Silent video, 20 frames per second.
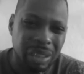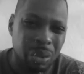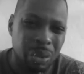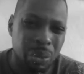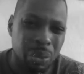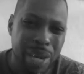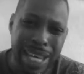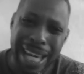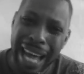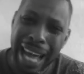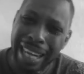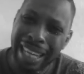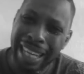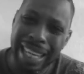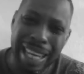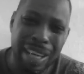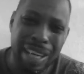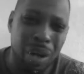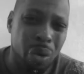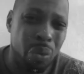We got to
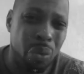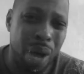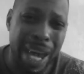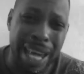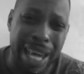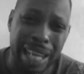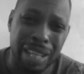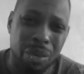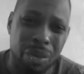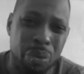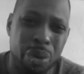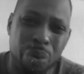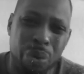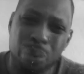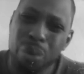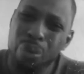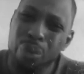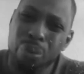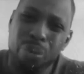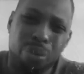get away.
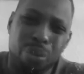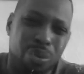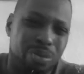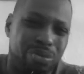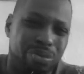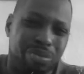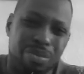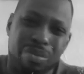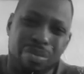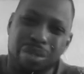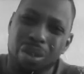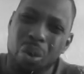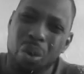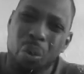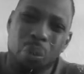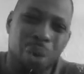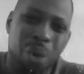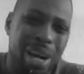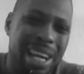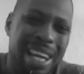
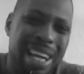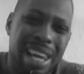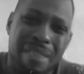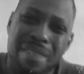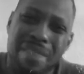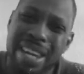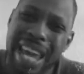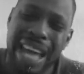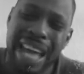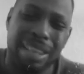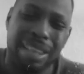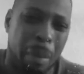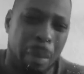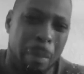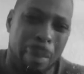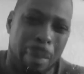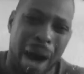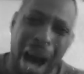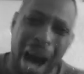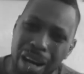We're living at the
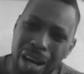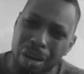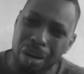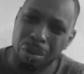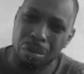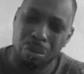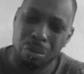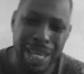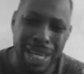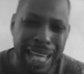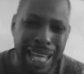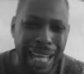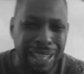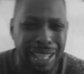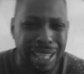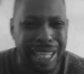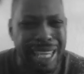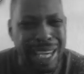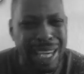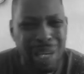bottom. We got
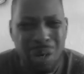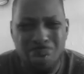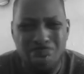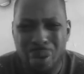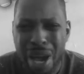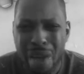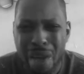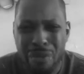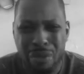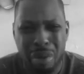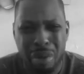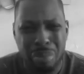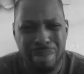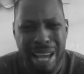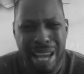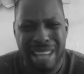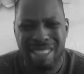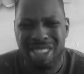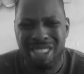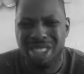to get away from
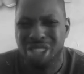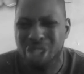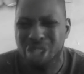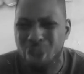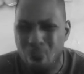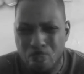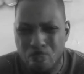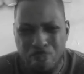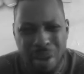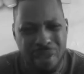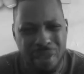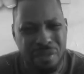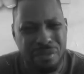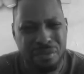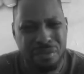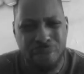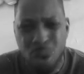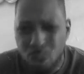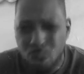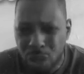that stupid,
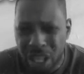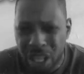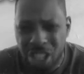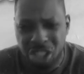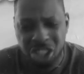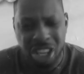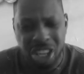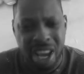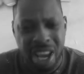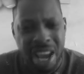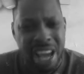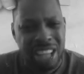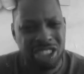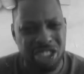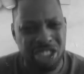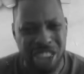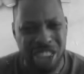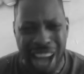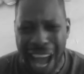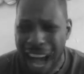foolish,
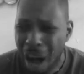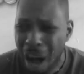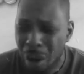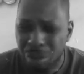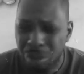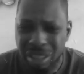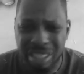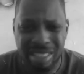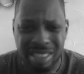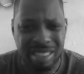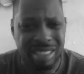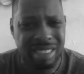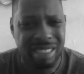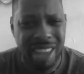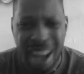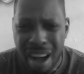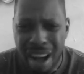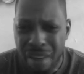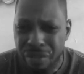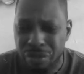childish
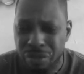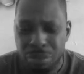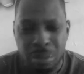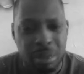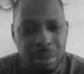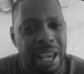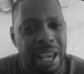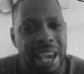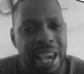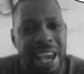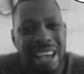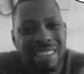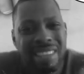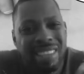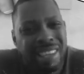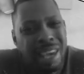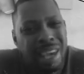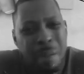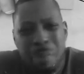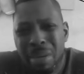stuff. It's
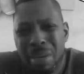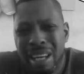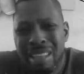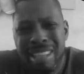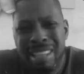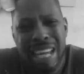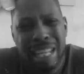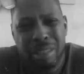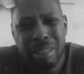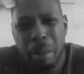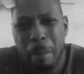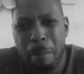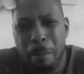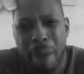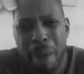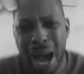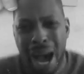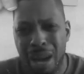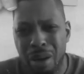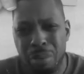keeping us at the
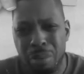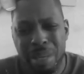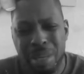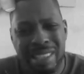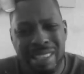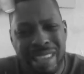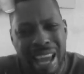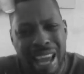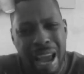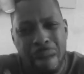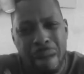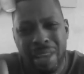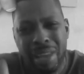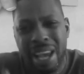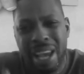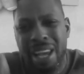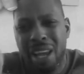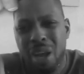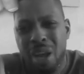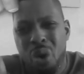bottom. It's time
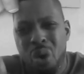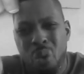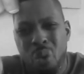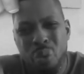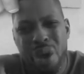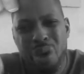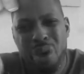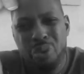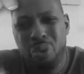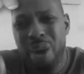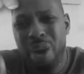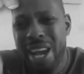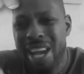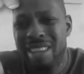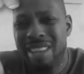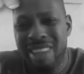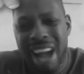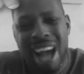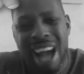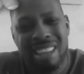that we
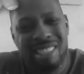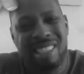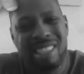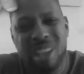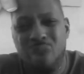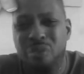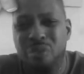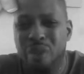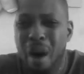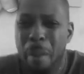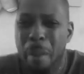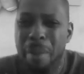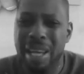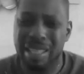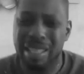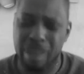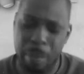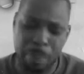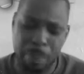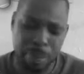raise ourselves up
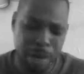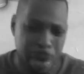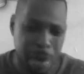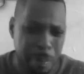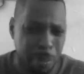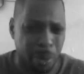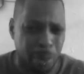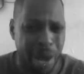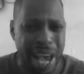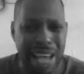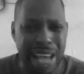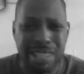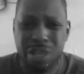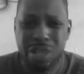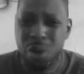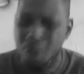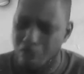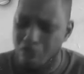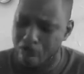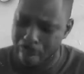as a people, as
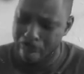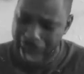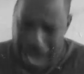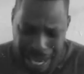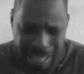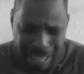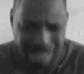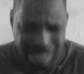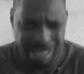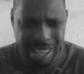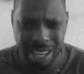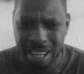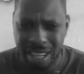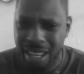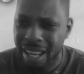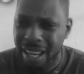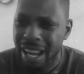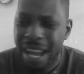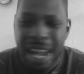humanity.